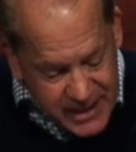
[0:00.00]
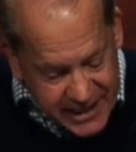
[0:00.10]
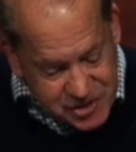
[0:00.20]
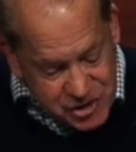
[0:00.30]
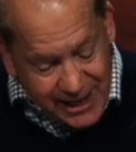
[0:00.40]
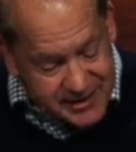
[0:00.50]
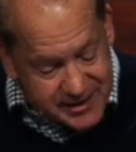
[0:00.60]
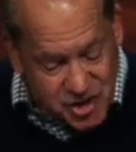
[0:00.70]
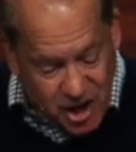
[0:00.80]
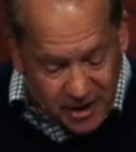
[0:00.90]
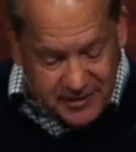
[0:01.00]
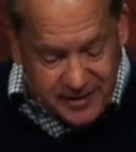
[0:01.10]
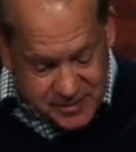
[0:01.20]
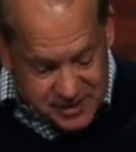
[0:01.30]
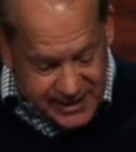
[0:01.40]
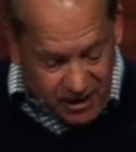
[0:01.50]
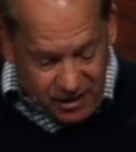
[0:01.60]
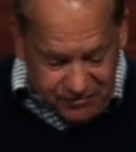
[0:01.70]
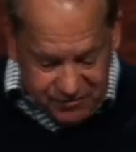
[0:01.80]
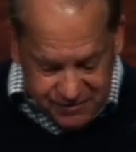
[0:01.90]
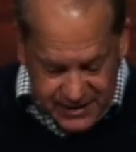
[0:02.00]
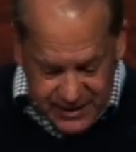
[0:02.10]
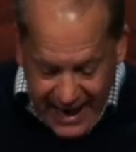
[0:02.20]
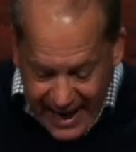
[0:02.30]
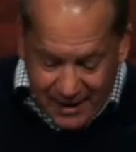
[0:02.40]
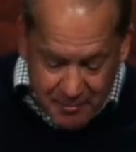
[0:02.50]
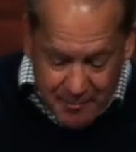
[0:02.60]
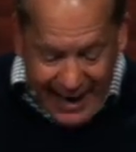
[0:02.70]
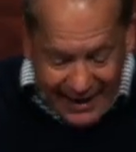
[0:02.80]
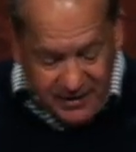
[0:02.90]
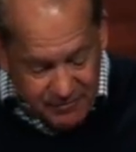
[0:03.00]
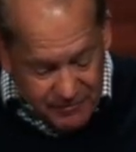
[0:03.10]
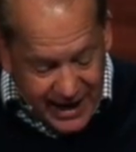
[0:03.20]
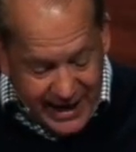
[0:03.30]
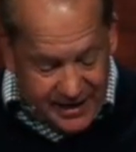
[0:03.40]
he shall exalt himself and magnify